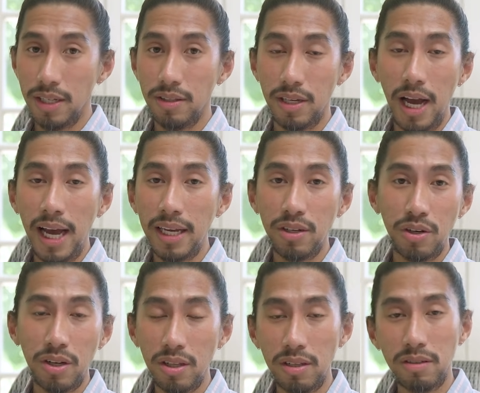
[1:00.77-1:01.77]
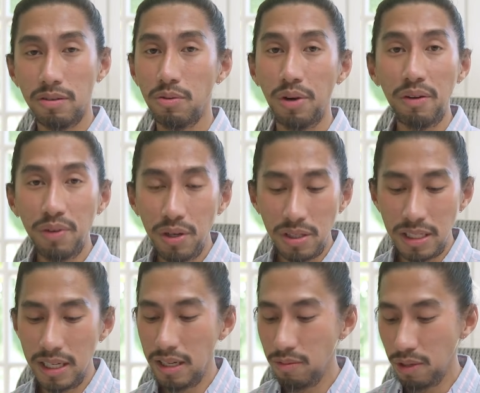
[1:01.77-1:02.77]
The guy, girl, or whoever you're
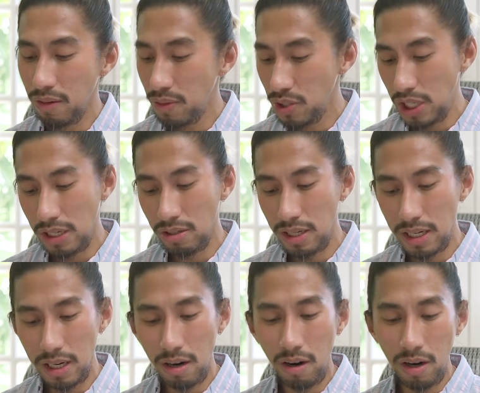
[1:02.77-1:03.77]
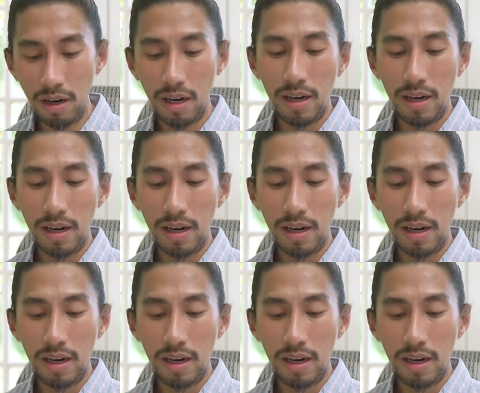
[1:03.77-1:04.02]
seeing, whatever gender that they are,